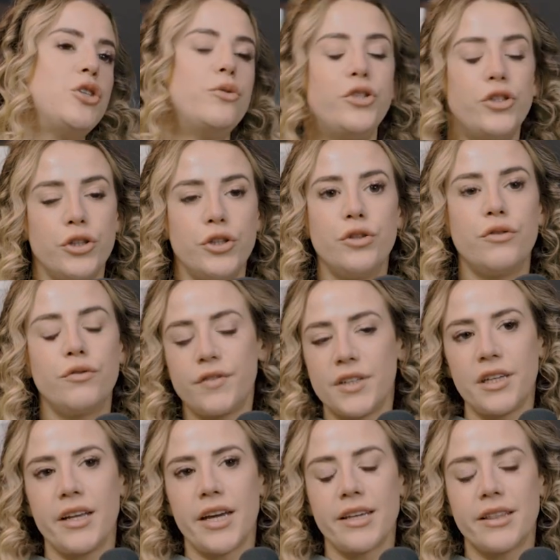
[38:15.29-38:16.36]
you do
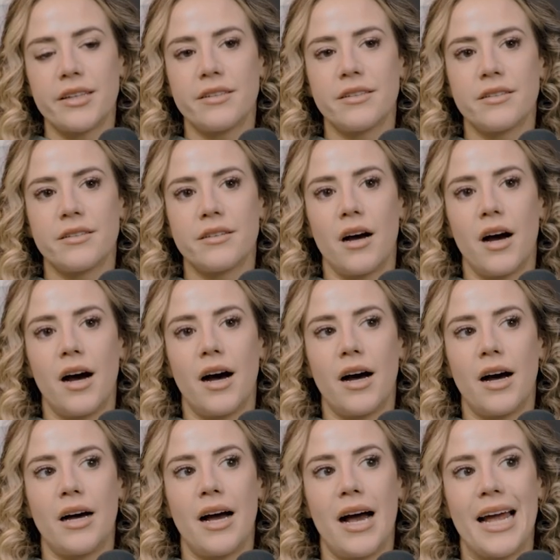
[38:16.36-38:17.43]
feel like this is
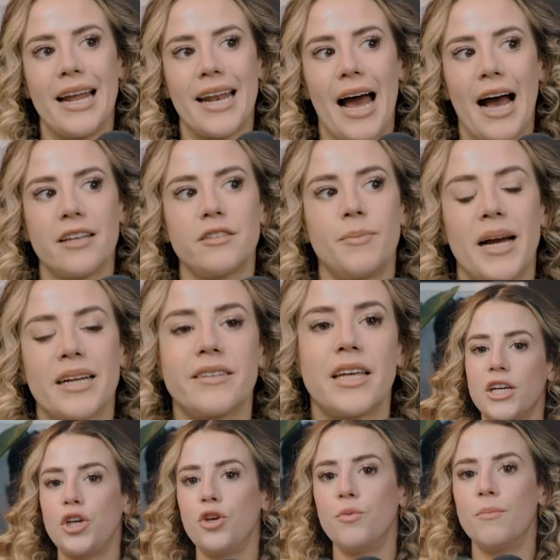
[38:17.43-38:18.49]
uh, an aspect
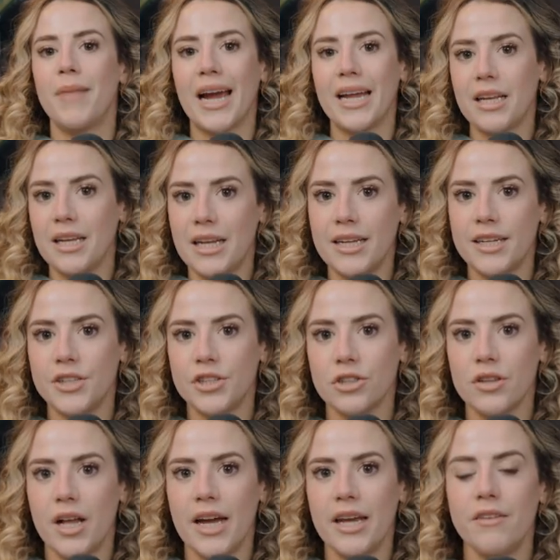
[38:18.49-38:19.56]
that you might need in
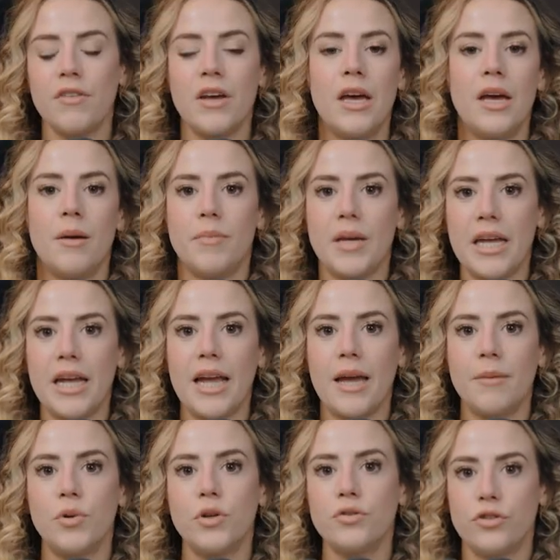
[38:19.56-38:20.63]
your life, being
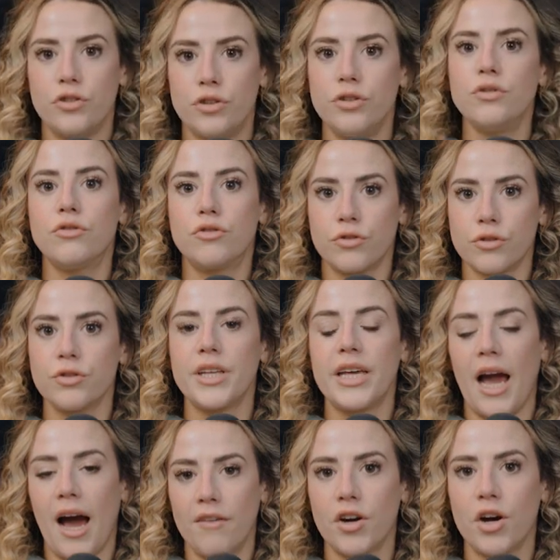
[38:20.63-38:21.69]
able to truly
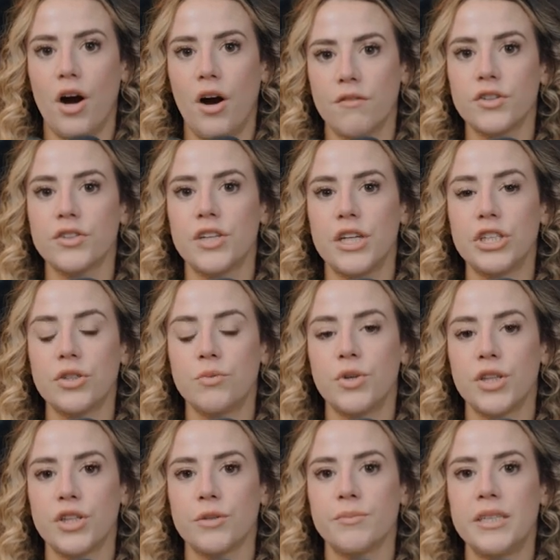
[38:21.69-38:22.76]
have a conversation
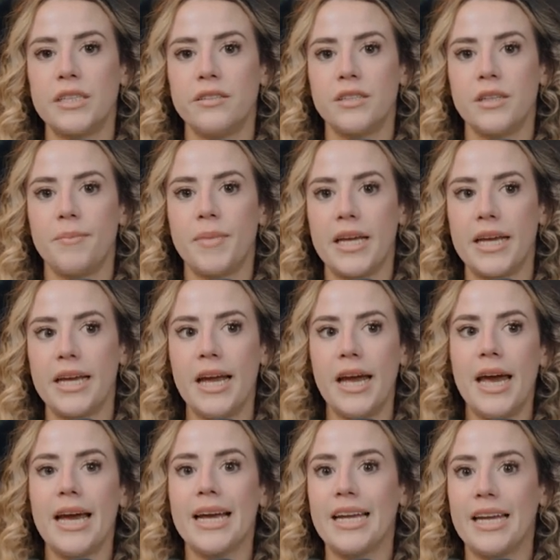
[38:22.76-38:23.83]
with your P C P,
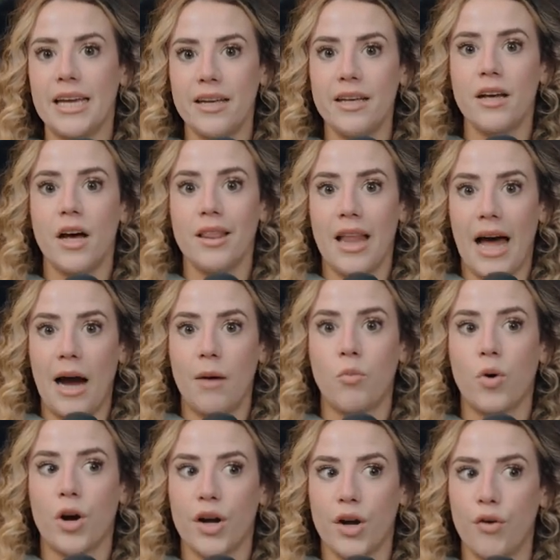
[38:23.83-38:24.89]
get lab
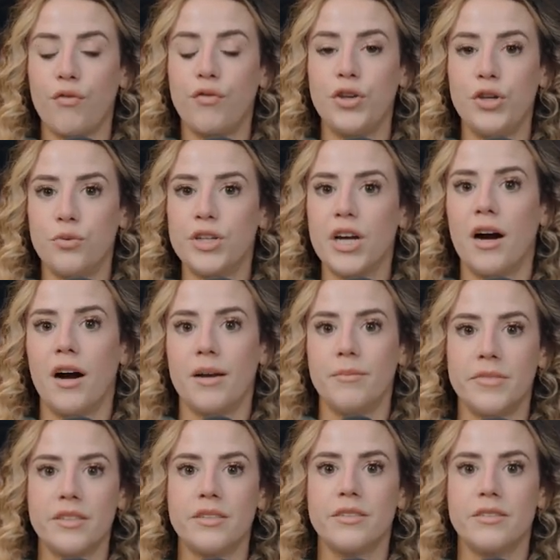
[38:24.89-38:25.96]
work a few
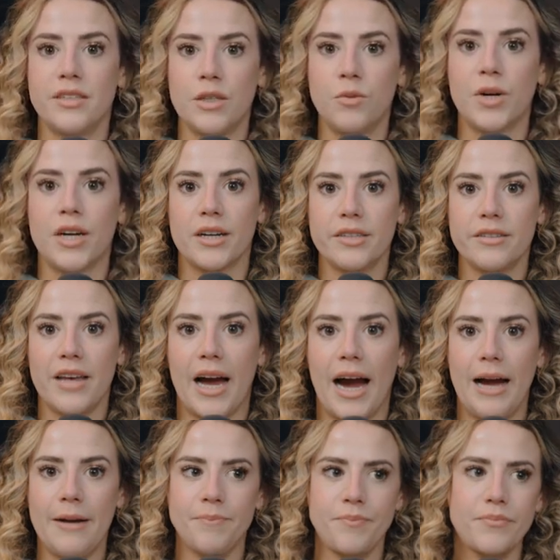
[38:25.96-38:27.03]
times to see where it's
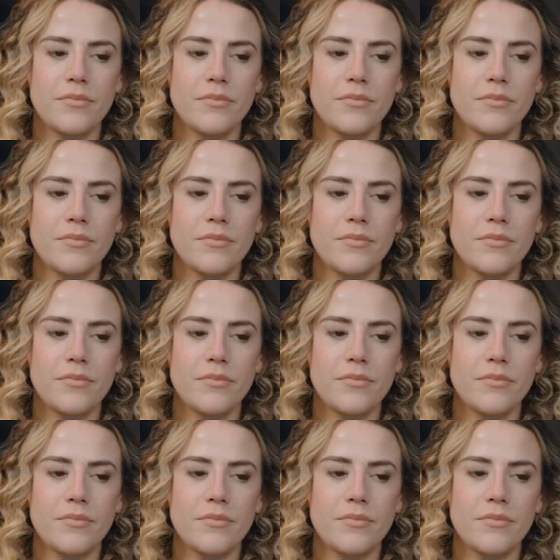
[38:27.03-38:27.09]
at,